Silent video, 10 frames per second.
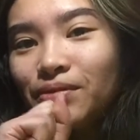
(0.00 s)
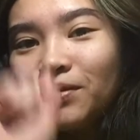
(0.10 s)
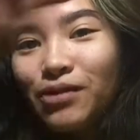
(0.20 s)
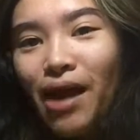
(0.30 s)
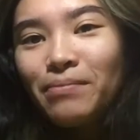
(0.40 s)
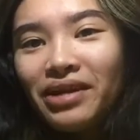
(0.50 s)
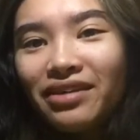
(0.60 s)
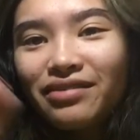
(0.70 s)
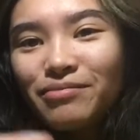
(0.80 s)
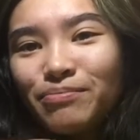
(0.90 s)

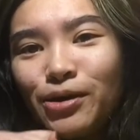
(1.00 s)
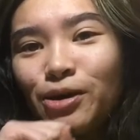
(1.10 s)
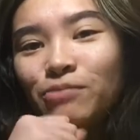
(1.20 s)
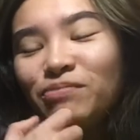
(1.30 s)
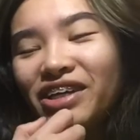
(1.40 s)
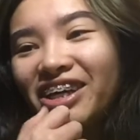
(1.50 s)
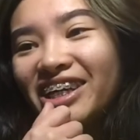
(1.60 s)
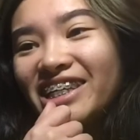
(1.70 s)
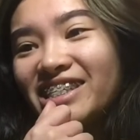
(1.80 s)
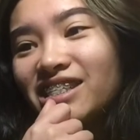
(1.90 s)
grabbing mode
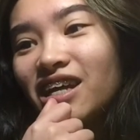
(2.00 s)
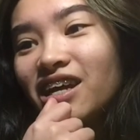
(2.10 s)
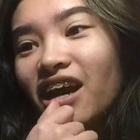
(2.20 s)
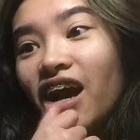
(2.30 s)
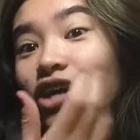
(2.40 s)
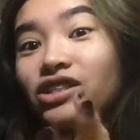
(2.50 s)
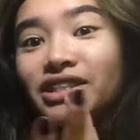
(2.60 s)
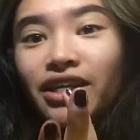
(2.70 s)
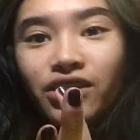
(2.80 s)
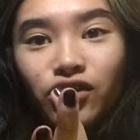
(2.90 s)
because I'll just
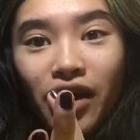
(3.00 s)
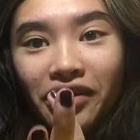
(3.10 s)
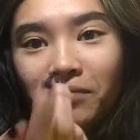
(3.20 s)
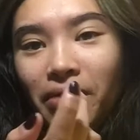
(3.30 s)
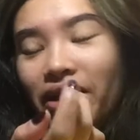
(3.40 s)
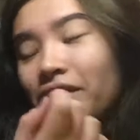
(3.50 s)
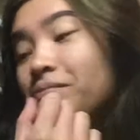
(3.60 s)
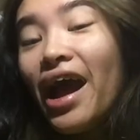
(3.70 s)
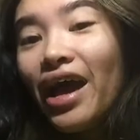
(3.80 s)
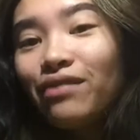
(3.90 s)
get distracted by it.
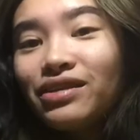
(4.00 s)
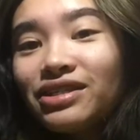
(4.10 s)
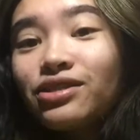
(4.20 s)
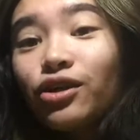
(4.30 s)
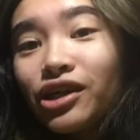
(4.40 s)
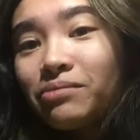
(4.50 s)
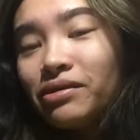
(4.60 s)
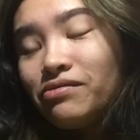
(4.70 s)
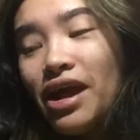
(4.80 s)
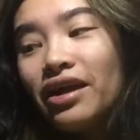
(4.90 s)
I have this
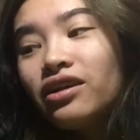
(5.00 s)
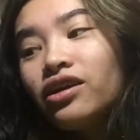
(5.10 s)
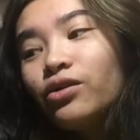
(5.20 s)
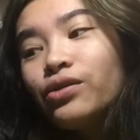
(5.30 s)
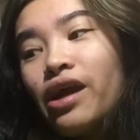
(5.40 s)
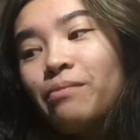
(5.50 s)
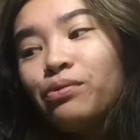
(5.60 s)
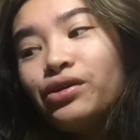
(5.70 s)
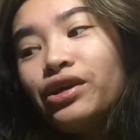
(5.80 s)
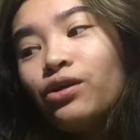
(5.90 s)
document, right, where I'm
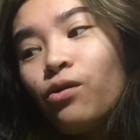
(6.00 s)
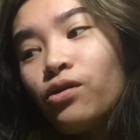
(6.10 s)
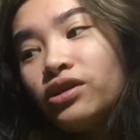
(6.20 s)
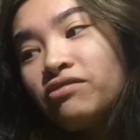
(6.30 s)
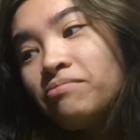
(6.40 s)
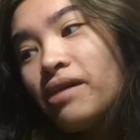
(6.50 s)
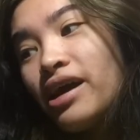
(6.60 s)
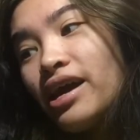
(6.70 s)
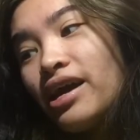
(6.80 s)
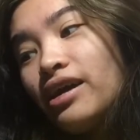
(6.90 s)
putting all of
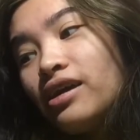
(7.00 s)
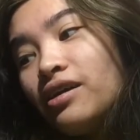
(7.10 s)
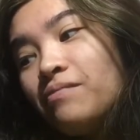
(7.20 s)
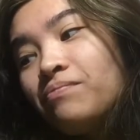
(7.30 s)
my